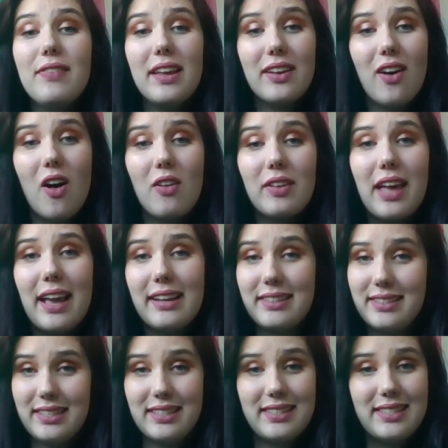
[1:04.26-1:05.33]
like all
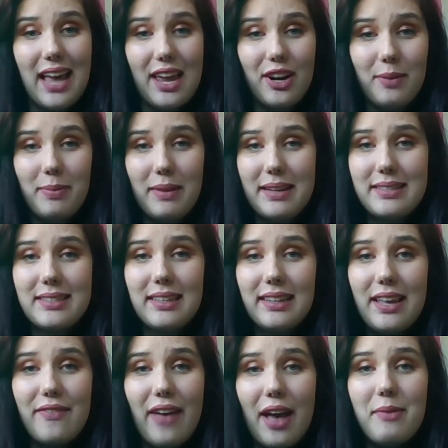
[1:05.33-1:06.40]
gays. Inside our place to
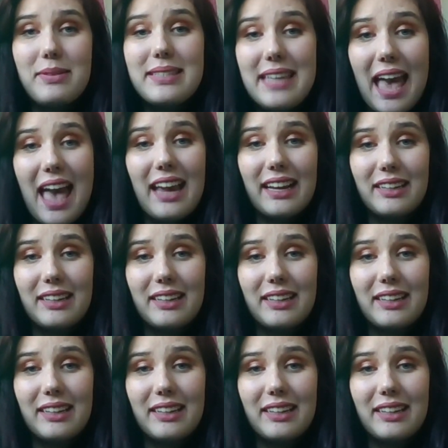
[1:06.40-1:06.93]
live, I was gay.